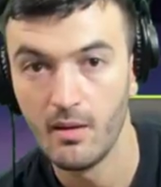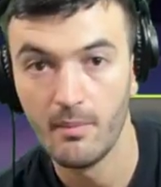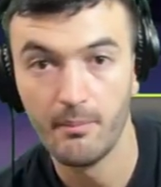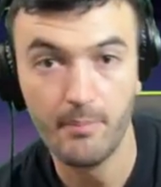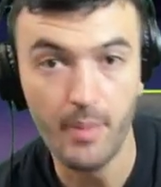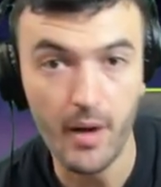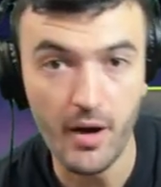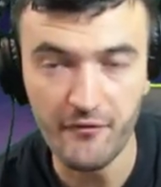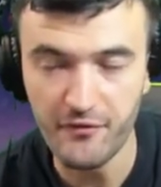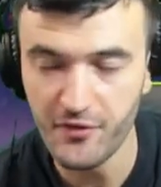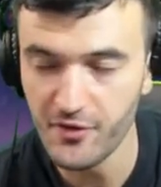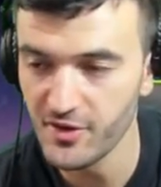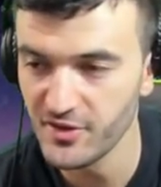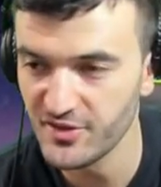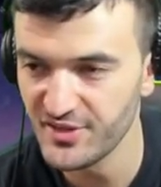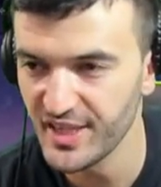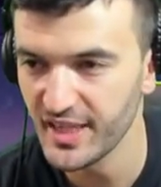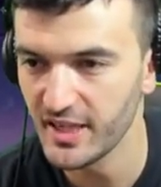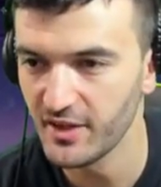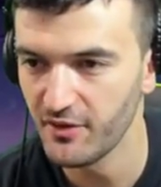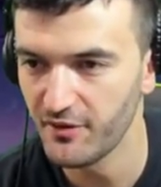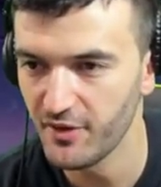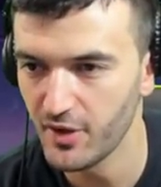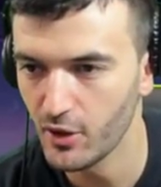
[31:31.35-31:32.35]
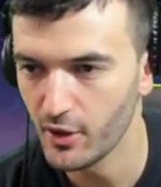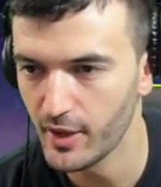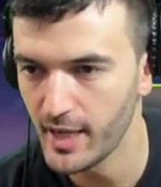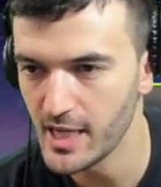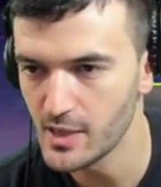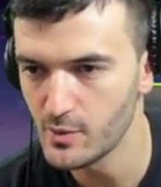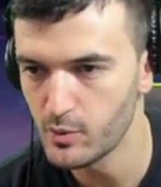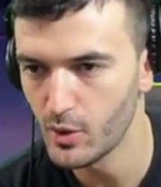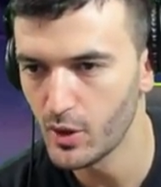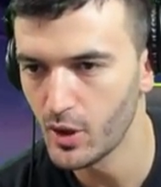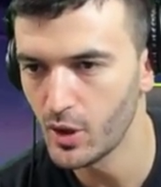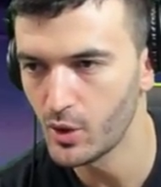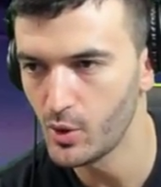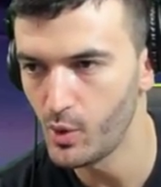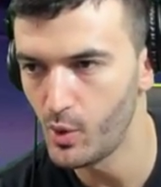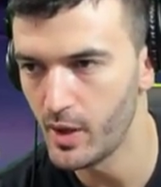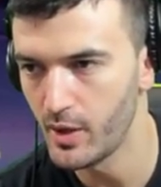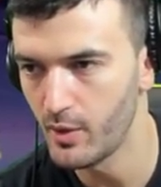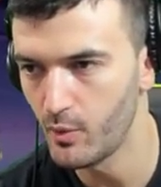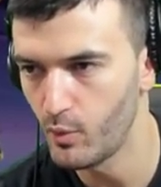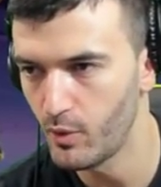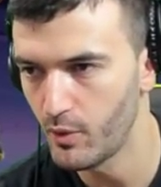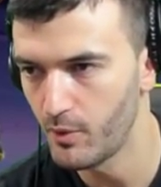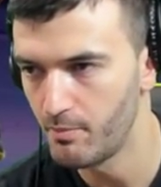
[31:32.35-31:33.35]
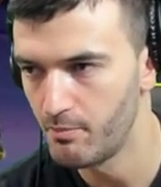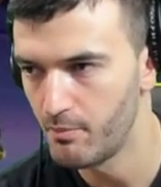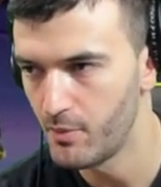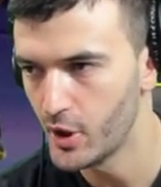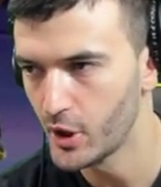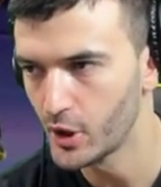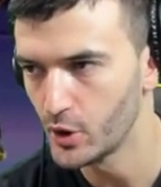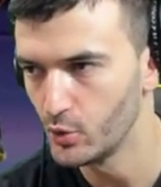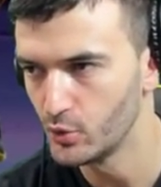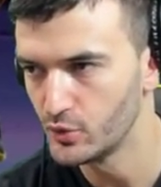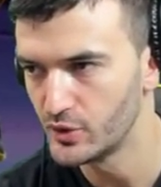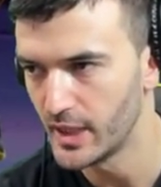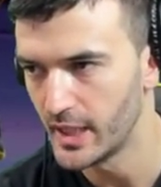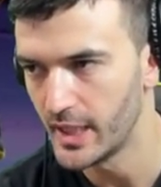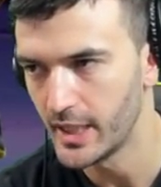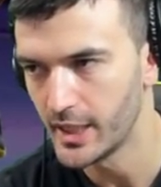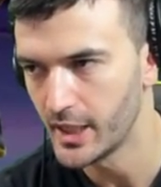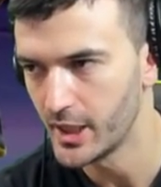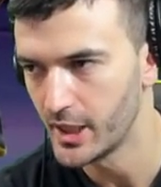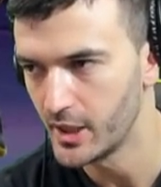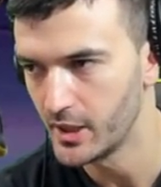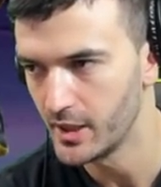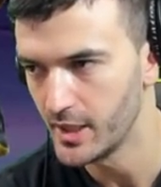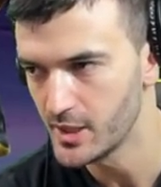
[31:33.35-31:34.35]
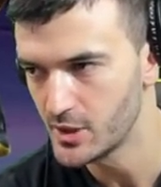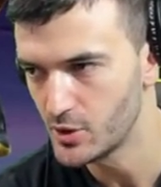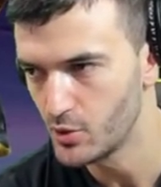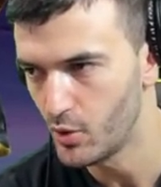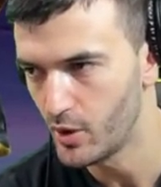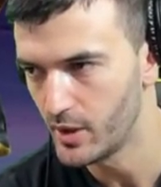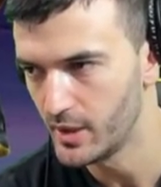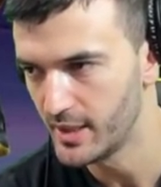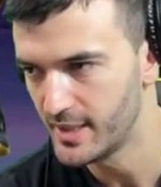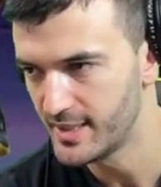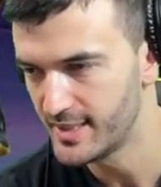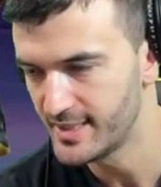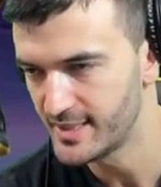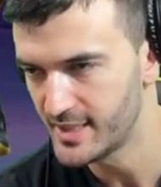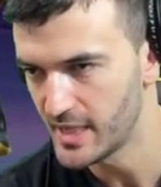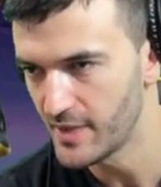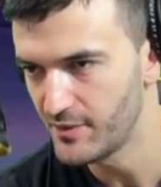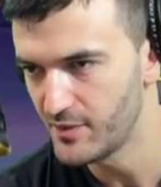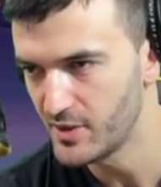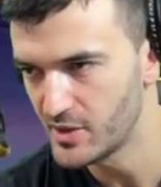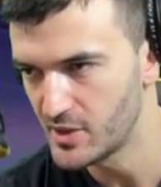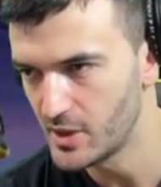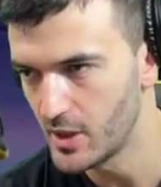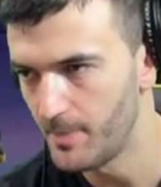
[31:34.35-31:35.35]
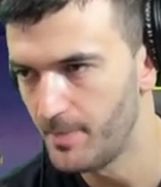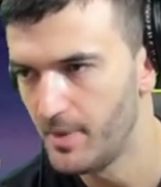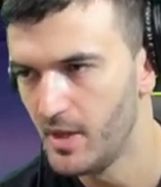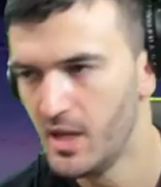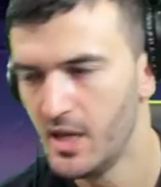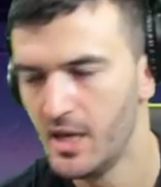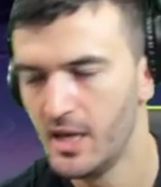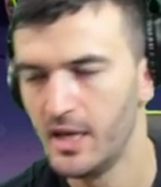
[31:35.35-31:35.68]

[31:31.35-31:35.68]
But for the sake of the video, guys, we're going to go ahead with Merc Lieutenant here. Let's go ahead and save this up.